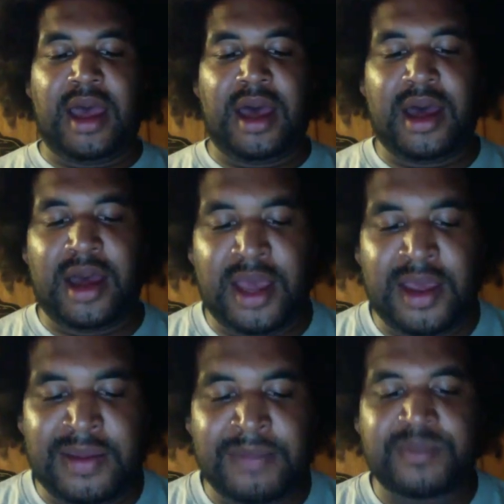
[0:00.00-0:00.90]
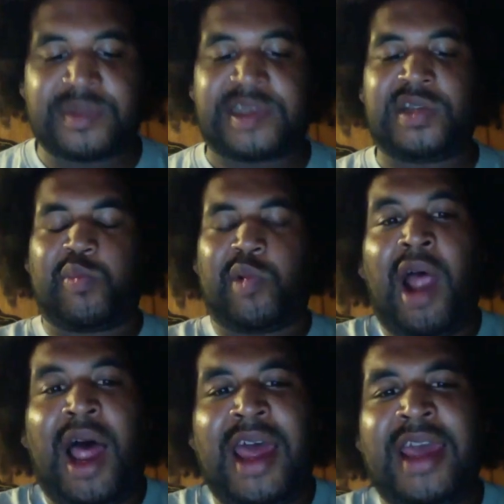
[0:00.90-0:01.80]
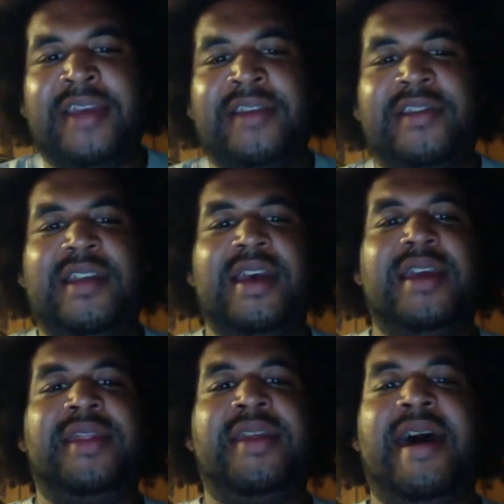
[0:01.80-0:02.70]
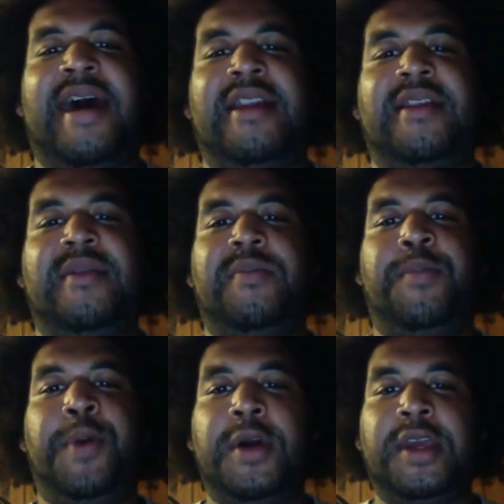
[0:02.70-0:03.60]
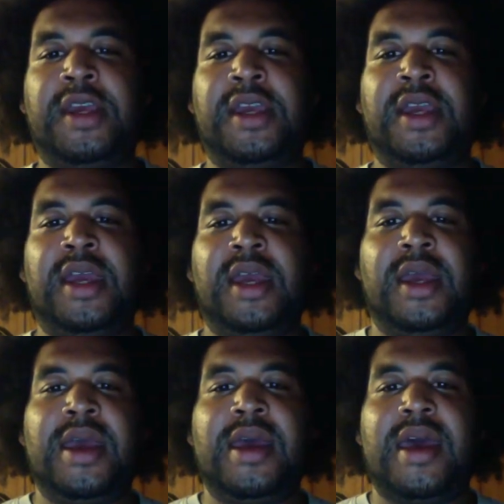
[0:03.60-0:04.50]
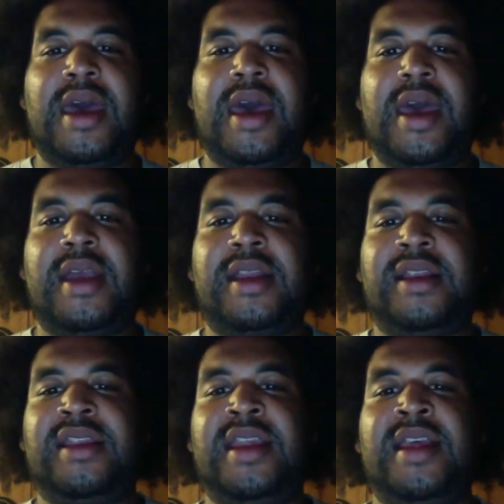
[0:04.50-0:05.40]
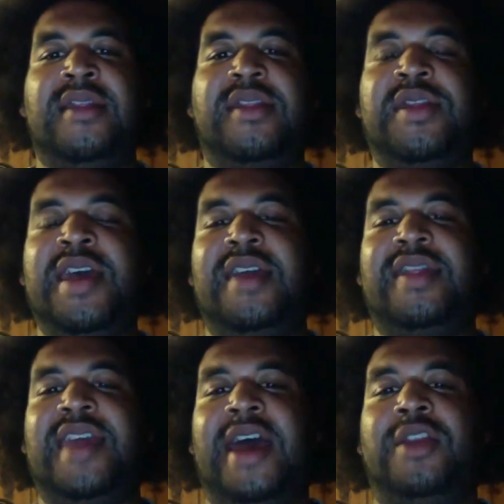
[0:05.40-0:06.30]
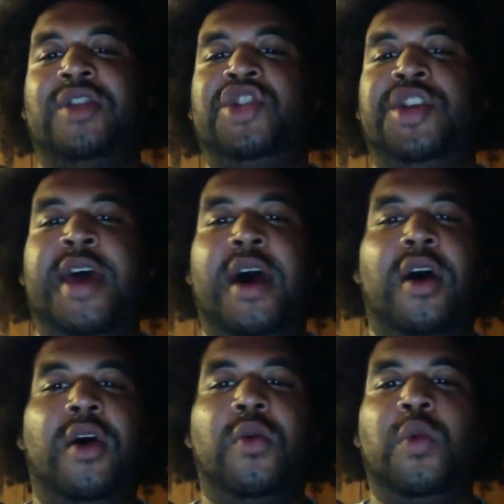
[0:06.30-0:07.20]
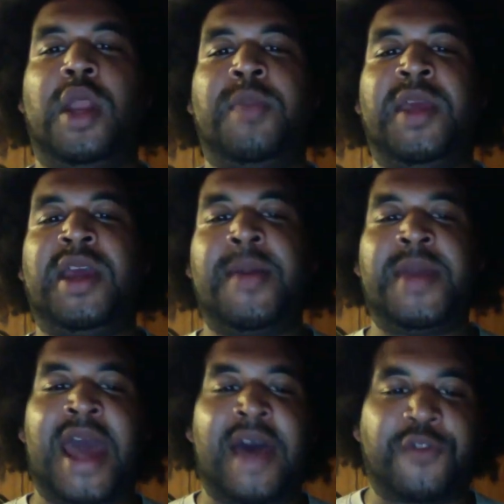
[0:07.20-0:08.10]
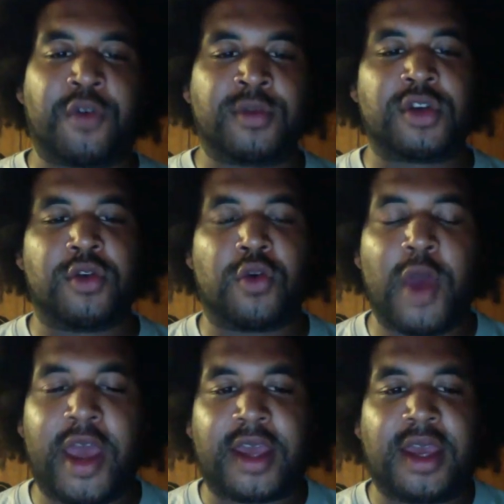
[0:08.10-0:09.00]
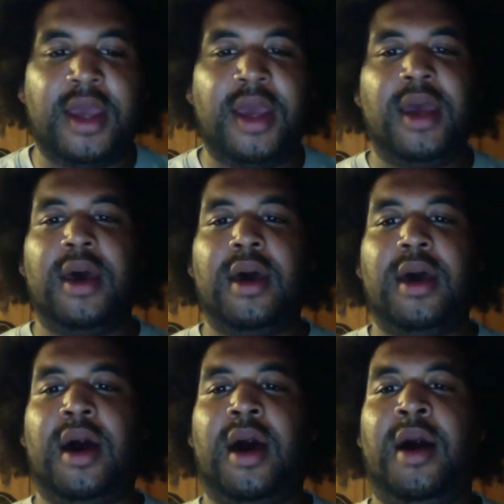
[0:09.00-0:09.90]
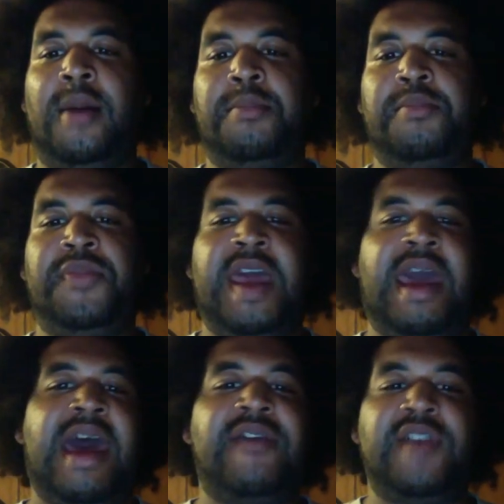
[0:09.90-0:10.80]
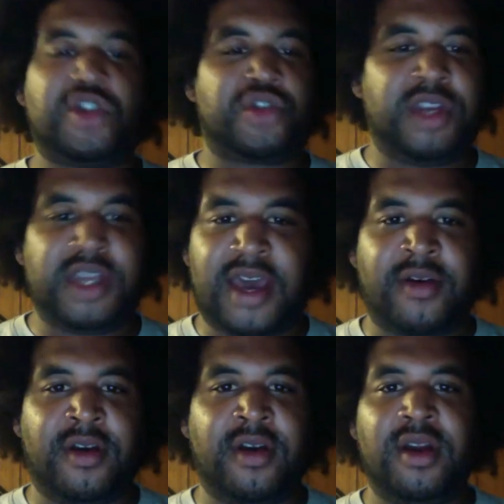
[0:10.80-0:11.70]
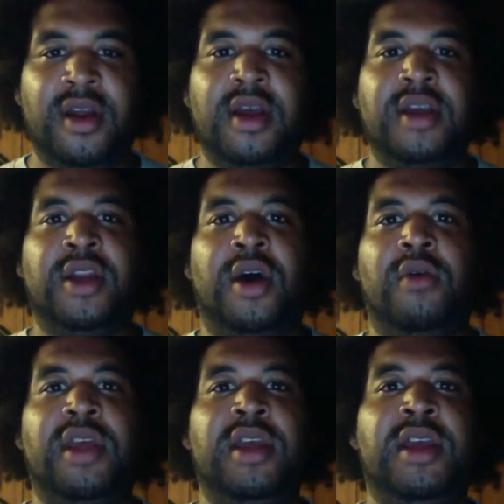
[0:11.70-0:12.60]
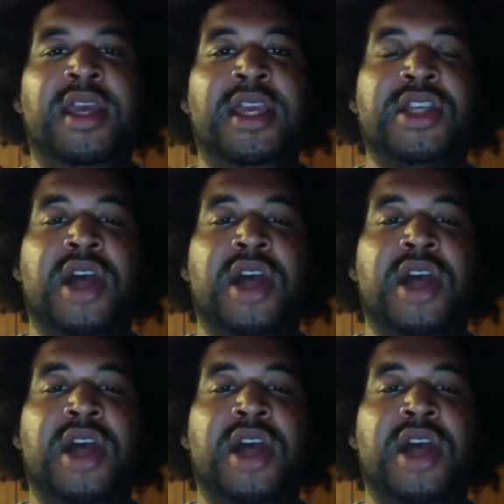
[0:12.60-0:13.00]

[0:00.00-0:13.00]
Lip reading: I'm surprised that Boogie didn't think that Janelle would be coming after him so quick. They have history together. He